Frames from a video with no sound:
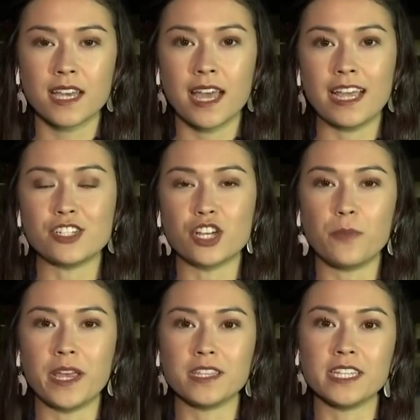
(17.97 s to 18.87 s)
Hey,
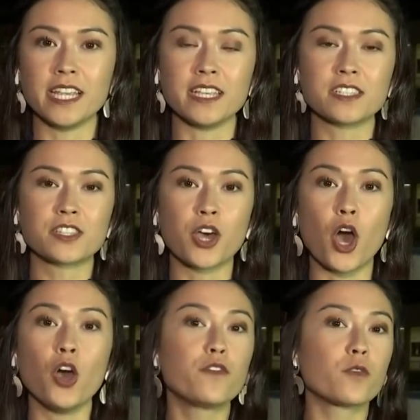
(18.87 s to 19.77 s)
Shelby and Lenise, the
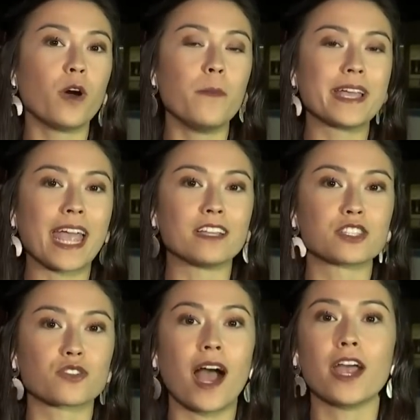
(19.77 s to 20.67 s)
overwhelming
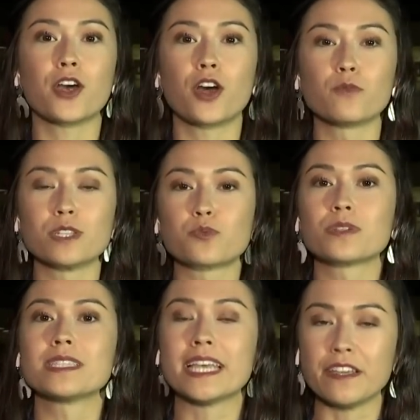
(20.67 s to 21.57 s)
answer I heard was
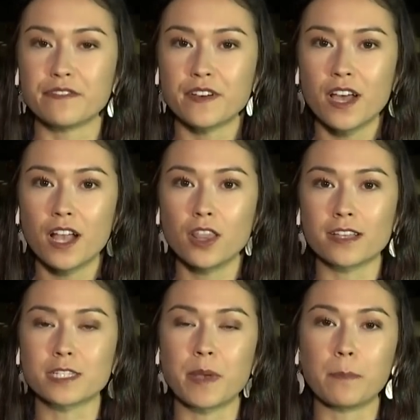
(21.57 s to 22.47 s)
relief.
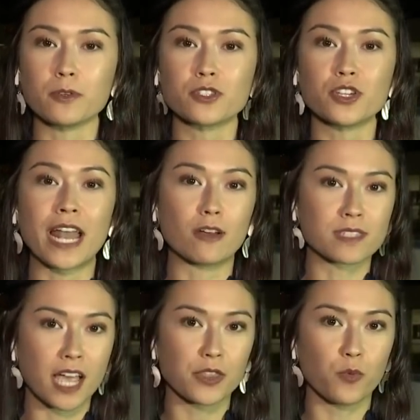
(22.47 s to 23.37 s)
Lots of people stood
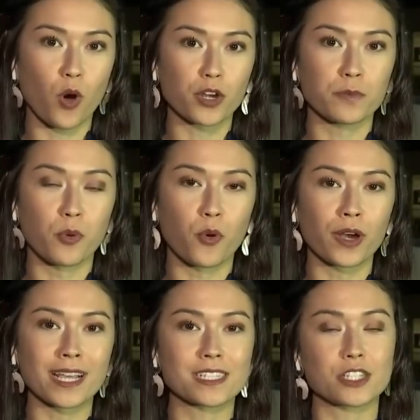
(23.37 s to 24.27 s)
outside the water
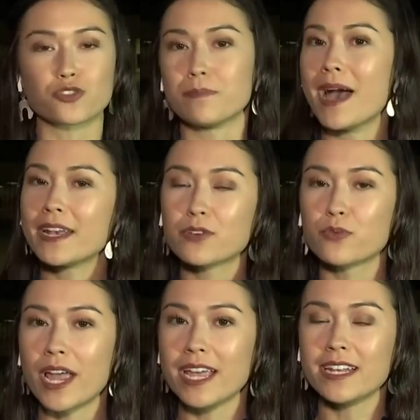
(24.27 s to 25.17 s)
board as the dramatic
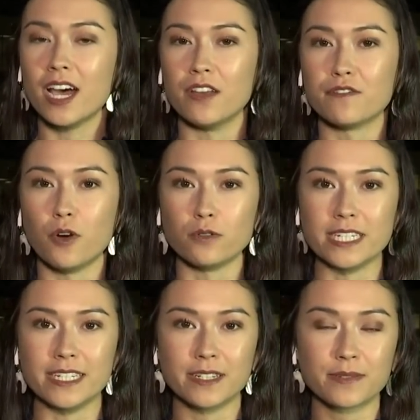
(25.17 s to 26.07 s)
raid
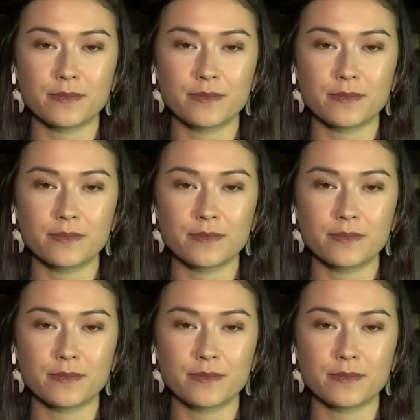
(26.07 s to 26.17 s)
unfolded.